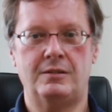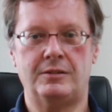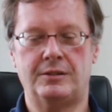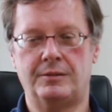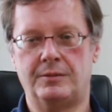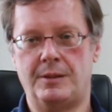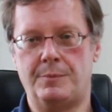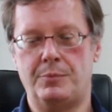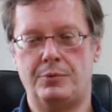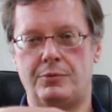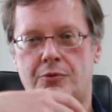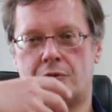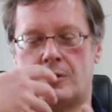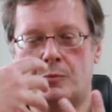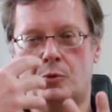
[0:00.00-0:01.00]
we
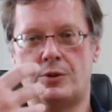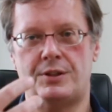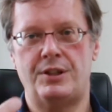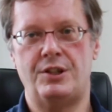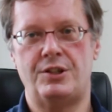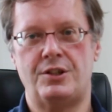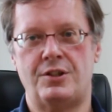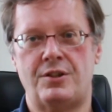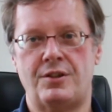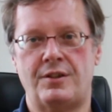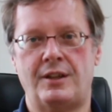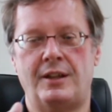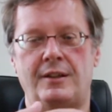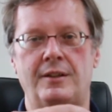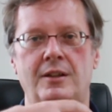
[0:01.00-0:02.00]
draw more attention to
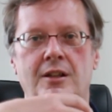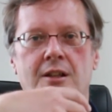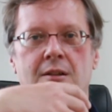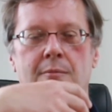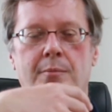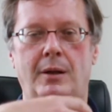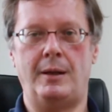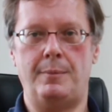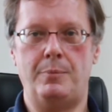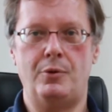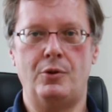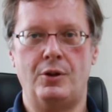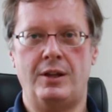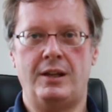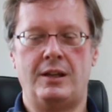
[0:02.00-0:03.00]
that by
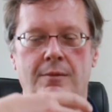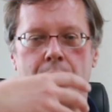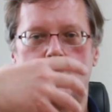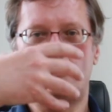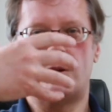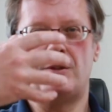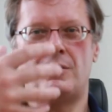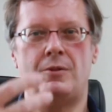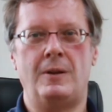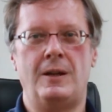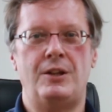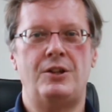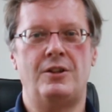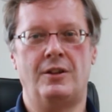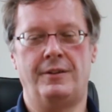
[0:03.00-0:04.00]
putting more
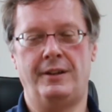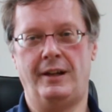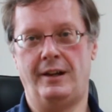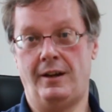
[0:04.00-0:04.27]
intonation on that.